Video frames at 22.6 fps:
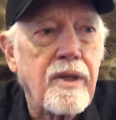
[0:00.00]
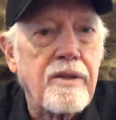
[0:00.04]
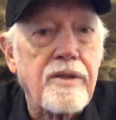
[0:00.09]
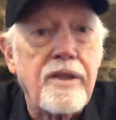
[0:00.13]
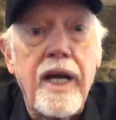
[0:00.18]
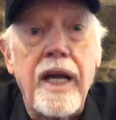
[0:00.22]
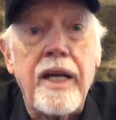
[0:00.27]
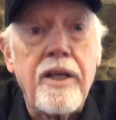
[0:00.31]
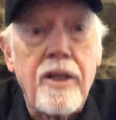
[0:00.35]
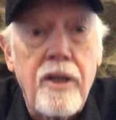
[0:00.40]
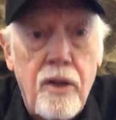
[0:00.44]

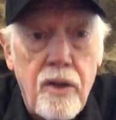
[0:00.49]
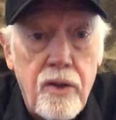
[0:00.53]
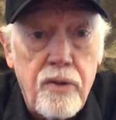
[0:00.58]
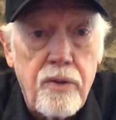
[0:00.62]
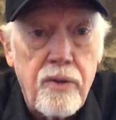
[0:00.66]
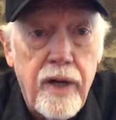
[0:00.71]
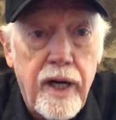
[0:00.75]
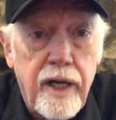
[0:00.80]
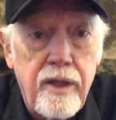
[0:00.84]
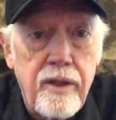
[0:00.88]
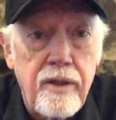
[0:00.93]
technical
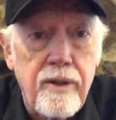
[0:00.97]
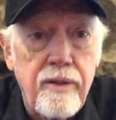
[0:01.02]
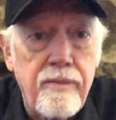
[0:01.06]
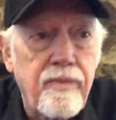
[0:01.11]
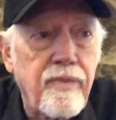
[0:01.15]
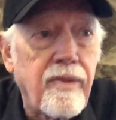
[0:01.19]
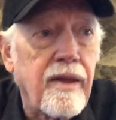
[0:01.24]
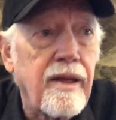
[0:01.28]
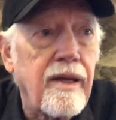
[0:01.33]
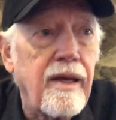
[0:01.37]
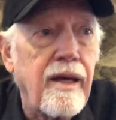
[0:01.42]
director
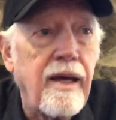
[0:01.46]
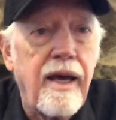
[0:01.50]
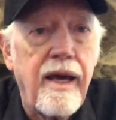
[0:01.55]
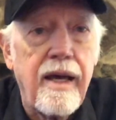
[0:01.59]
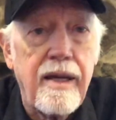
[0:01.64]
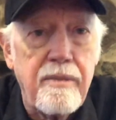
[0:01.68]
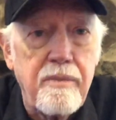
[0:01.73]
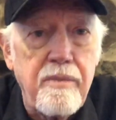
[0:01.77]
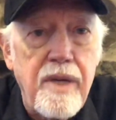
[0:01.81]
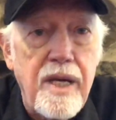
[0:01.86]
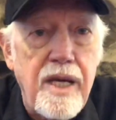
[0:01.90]

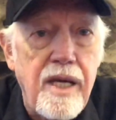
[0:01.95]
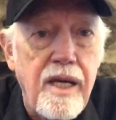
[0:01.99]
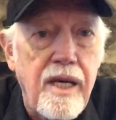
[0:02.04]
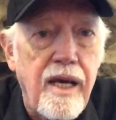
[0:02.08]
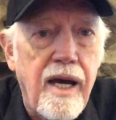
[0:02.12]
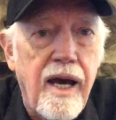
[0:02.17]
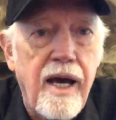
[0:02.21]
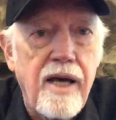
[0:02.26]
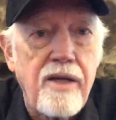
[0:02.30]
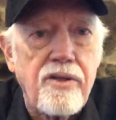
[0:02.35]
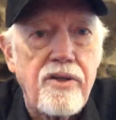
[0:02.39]
and me
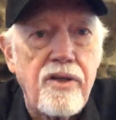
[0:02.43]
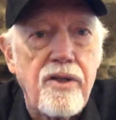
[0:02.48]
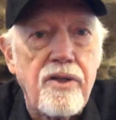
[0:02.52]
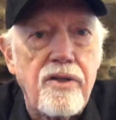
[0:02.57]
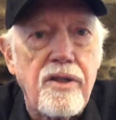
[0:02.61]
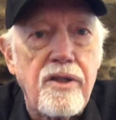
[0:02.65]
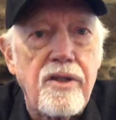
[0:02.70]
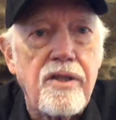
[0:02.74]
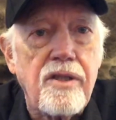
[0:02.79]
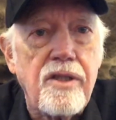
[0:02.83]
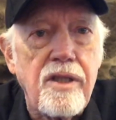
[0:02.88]
as his
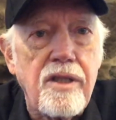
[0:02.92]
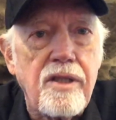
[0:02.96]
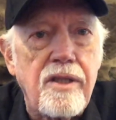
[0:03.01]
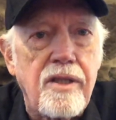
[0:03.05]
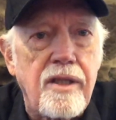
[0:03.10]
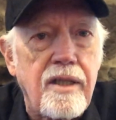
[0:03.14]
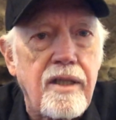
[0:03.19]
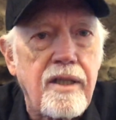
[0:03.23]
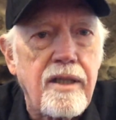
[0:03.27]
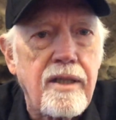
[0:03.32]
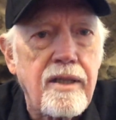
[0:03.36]

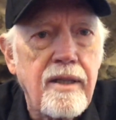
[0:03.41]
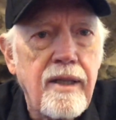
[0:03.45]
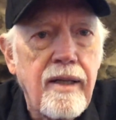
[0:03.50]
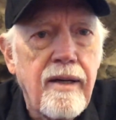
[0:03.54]
assistant